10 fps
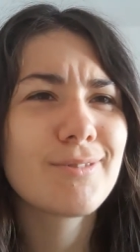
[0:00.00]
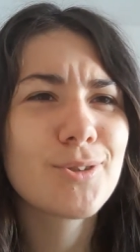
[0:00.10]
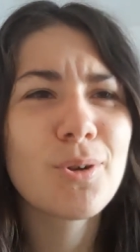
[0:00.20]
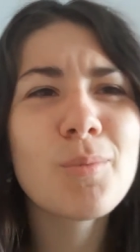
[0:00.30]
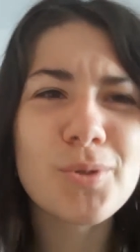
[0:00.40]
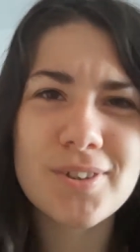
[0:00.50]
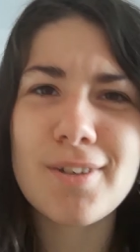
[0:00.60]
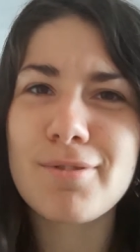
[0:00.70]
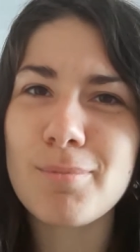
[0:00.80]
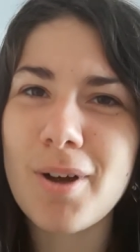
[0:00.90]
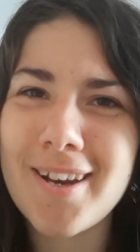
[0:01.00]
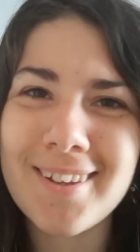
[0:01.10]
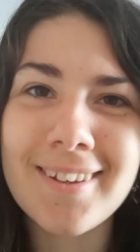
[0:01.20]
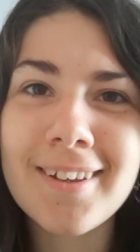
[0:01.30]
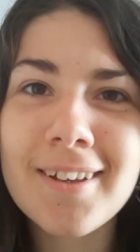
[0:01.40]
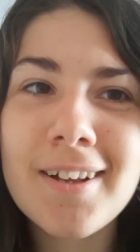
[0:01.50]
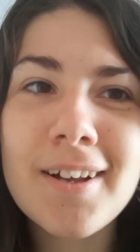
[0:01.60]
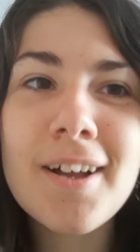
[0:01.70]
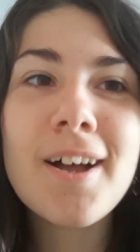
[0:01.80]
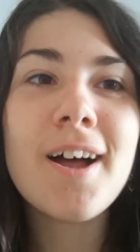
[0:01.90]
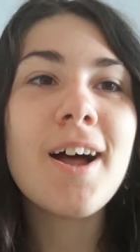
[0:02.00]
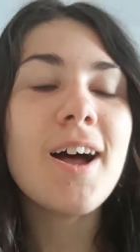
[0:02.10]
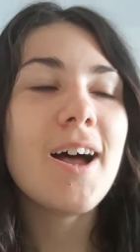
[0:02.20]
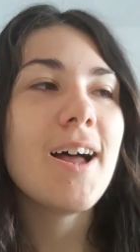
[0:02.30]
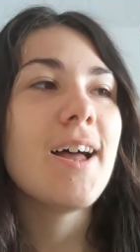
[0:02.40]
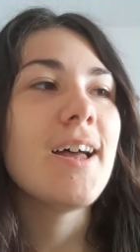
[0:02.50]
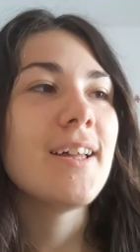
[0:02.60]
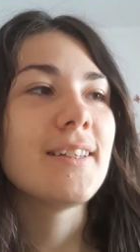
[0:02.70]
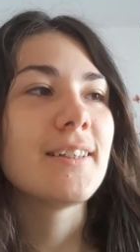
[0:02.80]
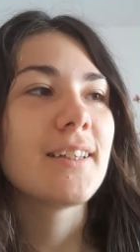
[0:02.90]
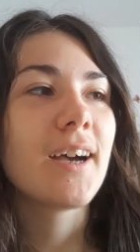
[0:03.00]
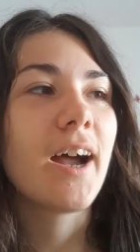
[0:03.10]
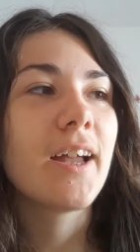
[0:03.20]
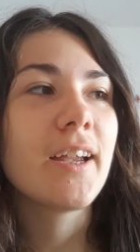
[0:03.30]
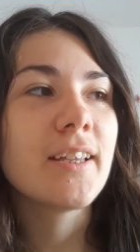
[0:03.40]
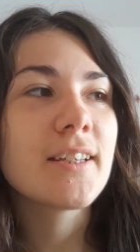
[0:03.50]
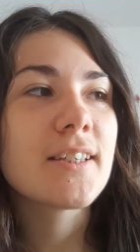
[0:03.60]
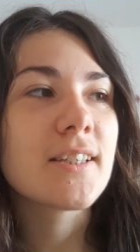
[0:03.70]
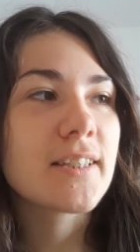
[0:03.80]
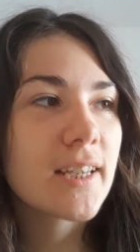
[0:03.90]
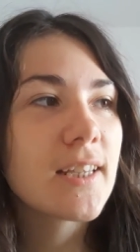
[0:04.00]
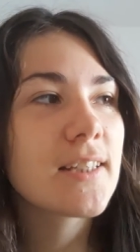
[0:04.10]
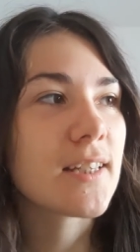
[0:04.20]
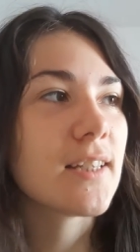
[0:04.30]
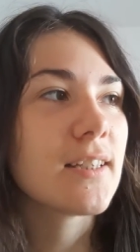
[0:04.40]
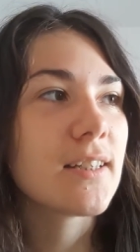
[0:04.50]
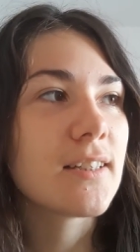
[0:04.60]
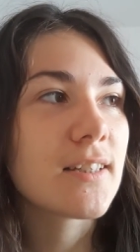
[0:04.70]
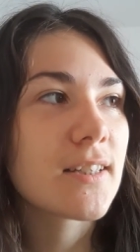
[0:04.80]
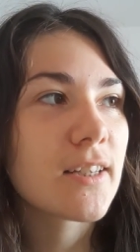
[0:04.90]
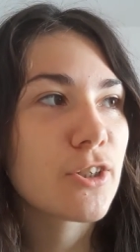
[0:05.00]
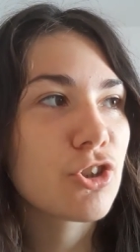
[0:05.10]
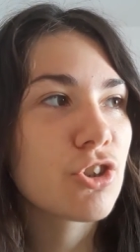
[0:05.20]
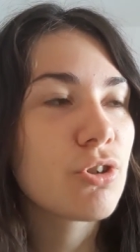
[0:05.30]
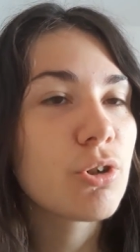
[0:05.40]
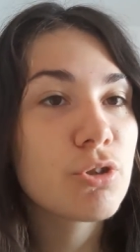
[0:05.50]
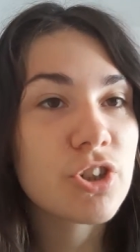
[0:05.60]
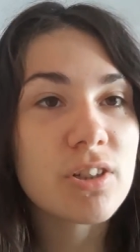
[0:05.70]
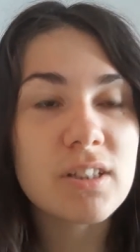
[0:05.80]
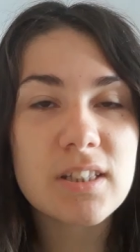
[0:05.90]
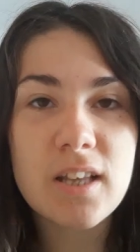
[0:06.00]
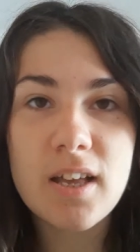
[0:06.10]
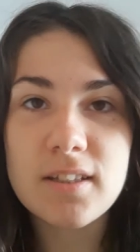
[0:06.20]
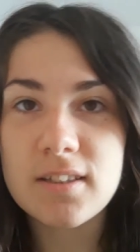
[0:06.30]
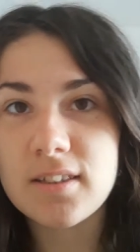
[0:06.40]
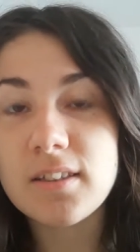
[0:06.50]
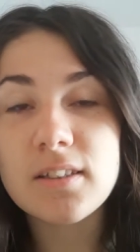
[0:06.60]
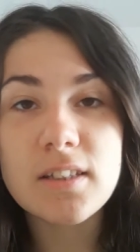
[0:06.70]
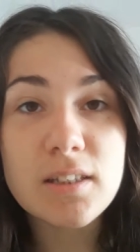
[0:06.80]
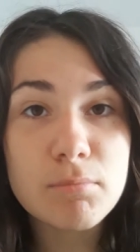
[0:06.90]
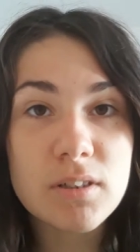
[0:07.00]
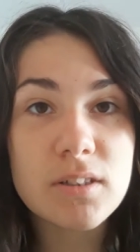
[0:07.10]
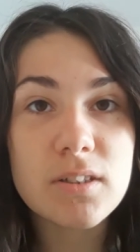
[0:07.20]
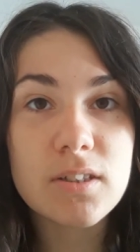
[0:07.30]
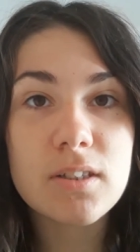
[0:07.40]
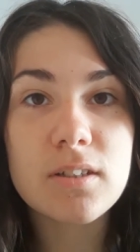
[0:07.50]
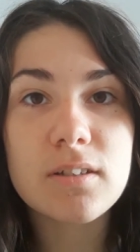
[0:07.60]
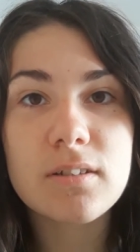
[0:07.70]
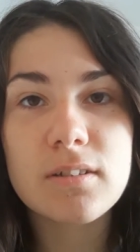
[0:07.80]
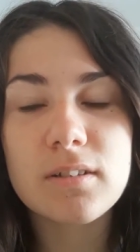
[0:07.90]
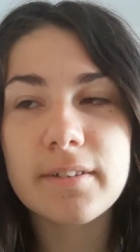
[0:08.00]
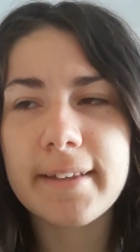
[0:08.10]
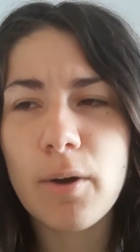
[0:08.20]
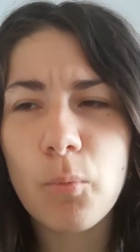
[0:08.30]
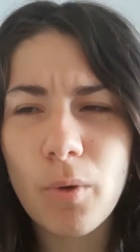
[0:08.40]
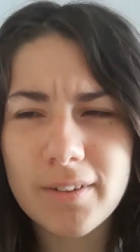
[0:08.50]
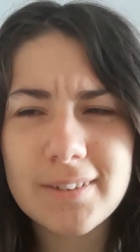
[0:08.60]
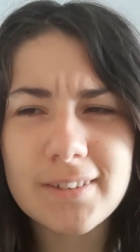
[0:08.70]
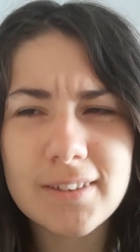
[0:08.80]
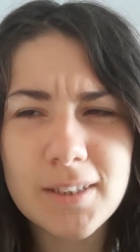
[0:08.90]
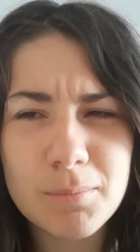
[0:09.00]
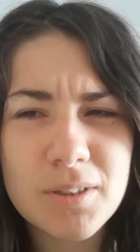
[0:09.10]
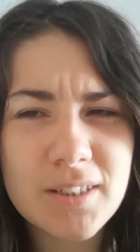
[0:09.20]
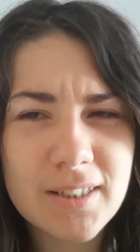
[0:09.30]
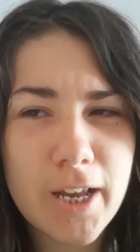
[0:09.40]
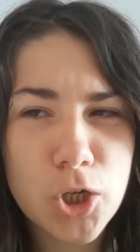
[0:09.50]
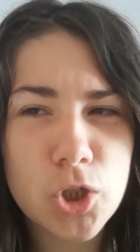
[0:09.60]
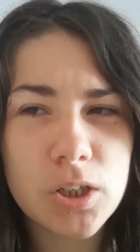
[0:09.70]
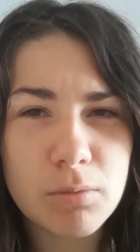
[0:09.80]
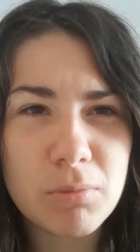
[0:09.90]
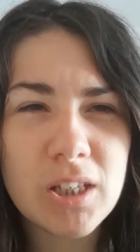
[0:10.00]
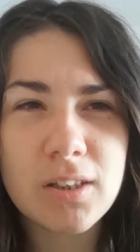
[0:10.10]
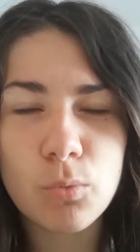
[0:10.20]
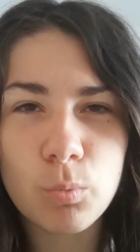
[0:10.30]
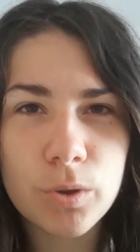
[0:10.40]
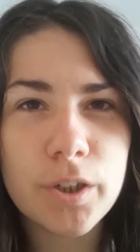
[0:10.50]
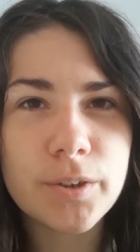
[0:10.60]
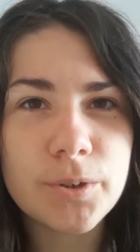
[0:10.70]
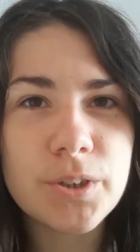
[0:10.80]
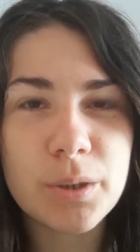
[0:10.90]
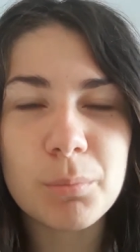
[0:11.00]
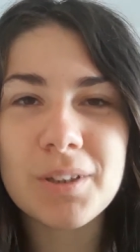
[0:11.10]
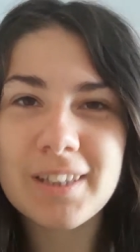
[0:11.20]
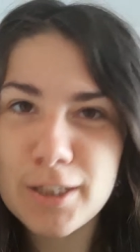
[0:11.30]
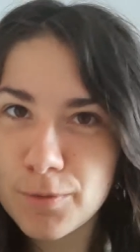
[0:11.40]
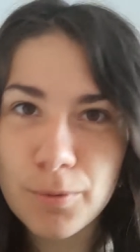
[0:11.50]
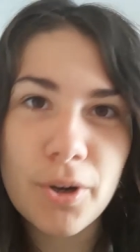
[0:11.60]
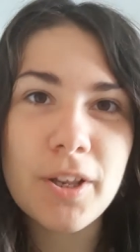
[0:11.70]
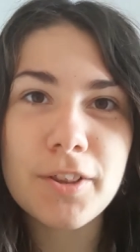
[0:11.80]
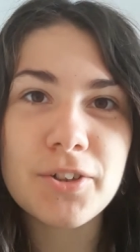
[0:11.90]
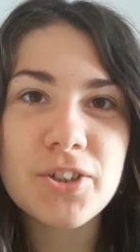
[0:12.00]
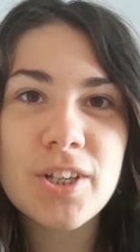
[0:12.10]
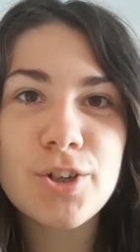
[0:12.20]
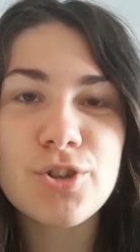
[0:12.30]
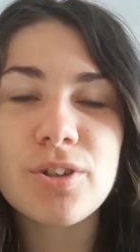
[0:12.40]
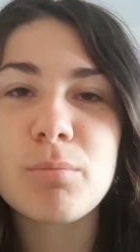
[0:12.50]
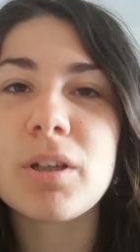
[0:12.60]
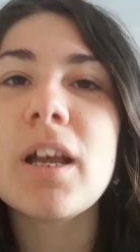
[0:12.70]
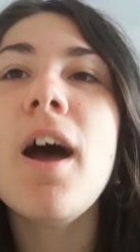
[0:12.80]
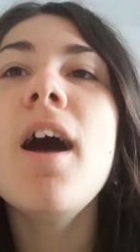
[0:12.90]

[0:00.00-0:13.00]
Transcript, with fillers: to almost everybody. And it is stated in such notions as demons. Now, what demons actually mean, the word demon, that's for another session, but